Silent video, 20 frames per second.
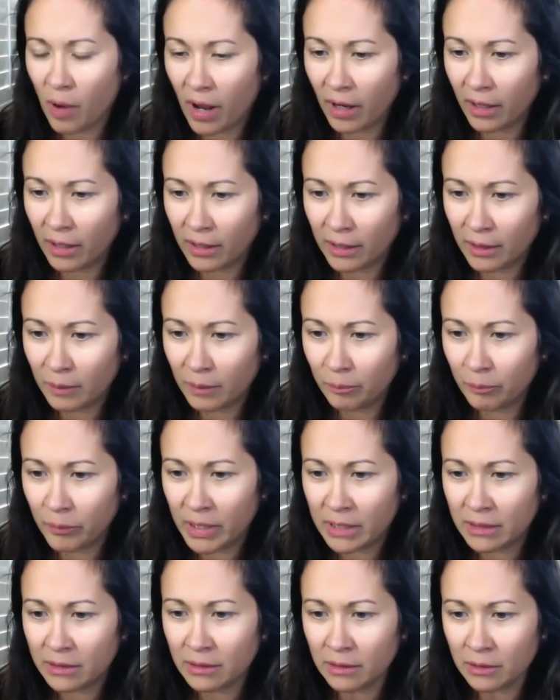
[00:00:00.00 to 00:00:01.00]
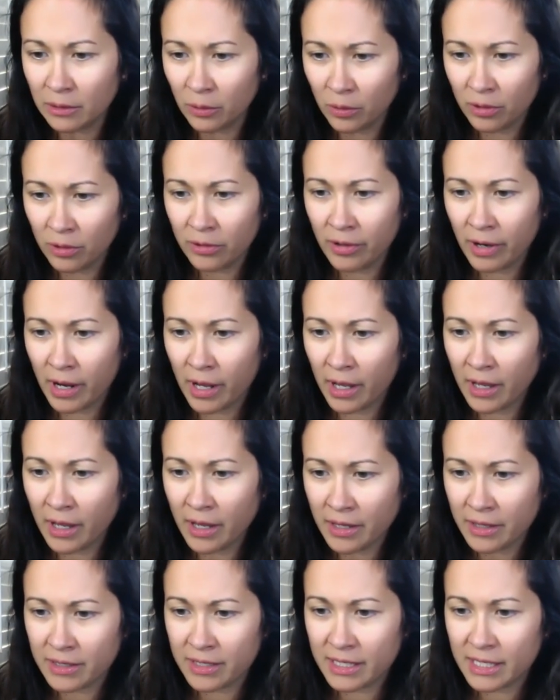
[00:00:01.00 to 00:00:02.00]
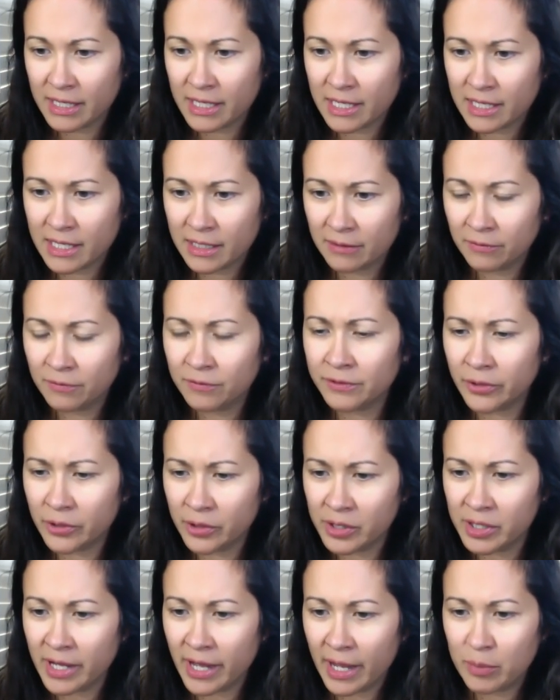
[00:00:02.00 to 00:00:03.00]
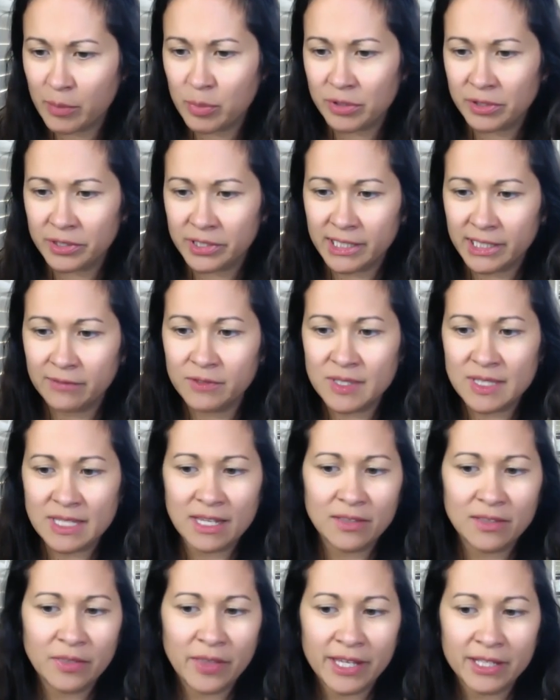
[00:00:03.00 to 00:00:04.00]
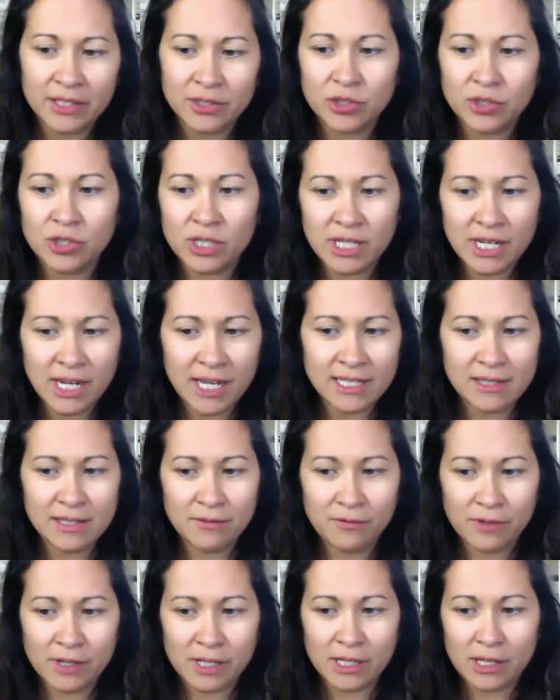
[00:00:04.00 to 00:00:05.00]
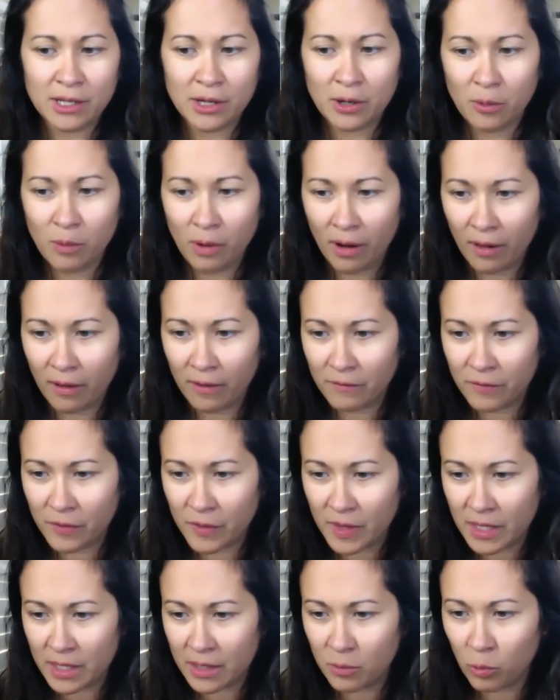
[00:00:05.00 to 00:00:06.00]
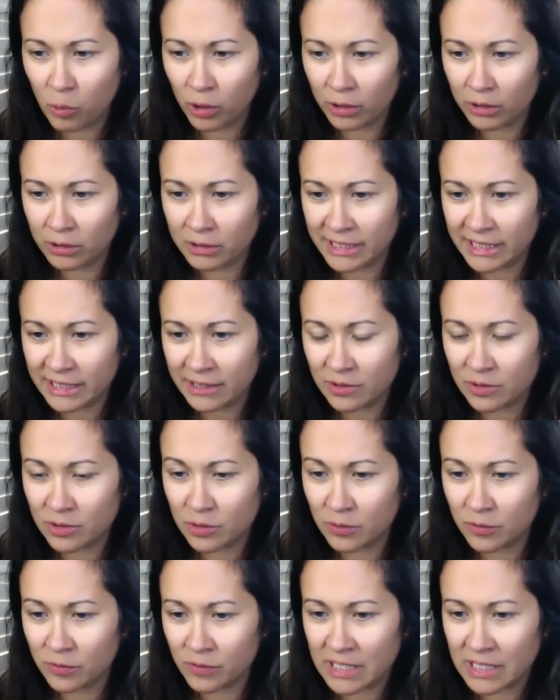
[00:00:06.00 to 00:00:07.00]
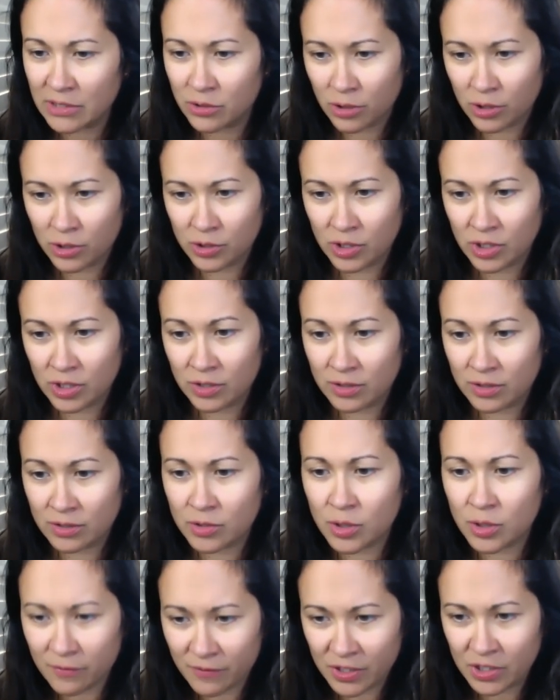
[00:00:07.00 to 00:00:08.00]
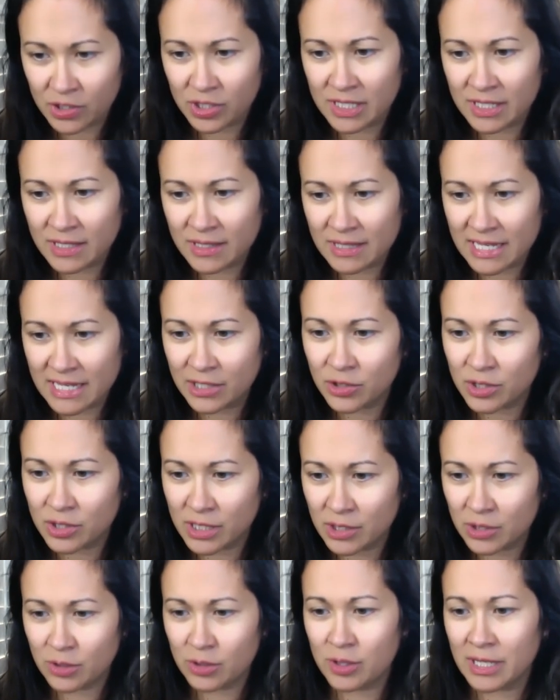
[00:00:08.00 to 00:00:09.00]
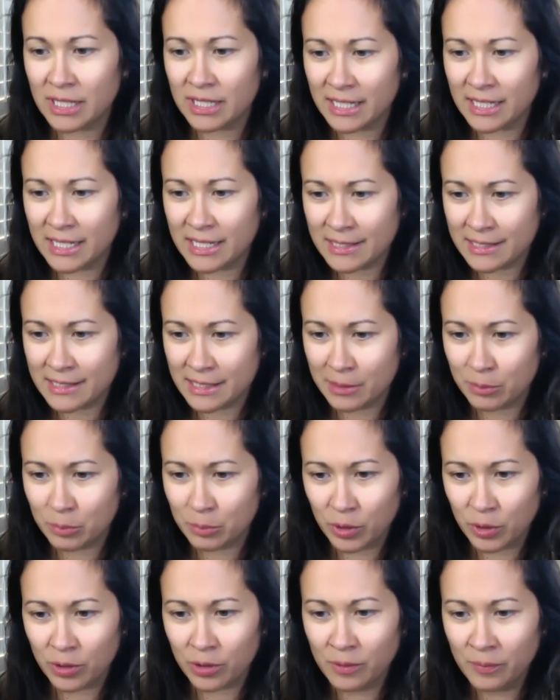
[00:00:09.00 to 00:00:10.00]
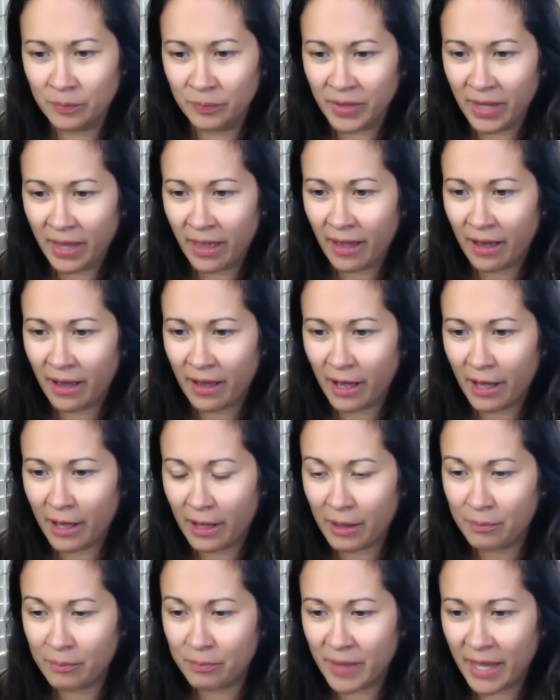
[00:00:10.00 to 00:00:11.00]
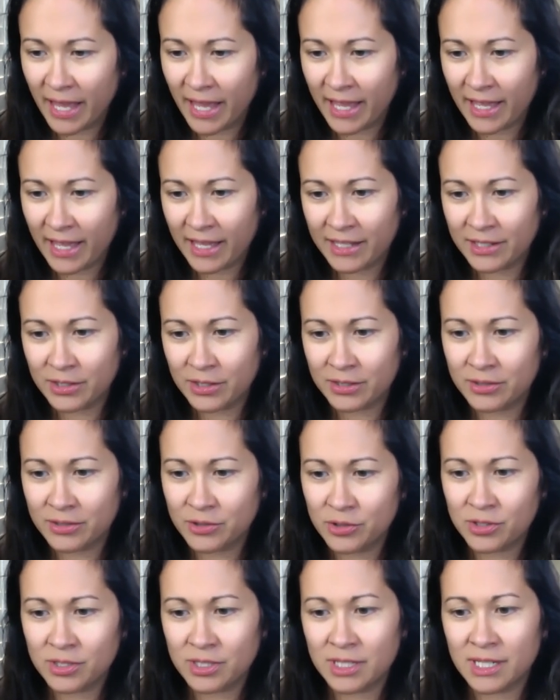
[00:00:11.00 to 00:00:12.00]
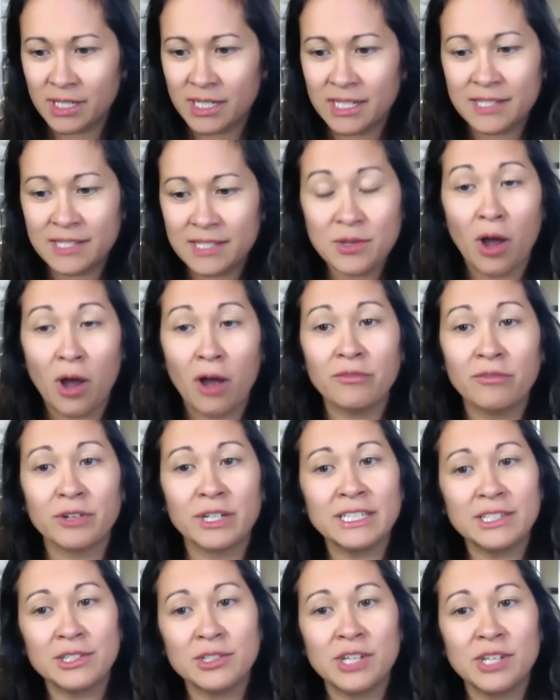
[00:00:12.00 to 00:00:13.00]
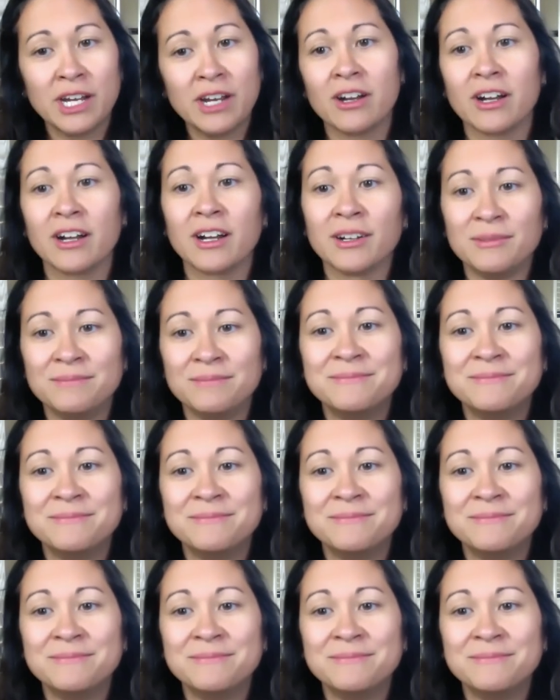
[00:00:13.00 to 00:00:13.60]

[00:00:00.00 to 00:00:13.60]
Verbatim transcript: um, Laura in Florida, I believe, said that she has a video of the whirling Sufi dervishes, dervishes that she took yes. in Istanbul, um, and she's offering to share.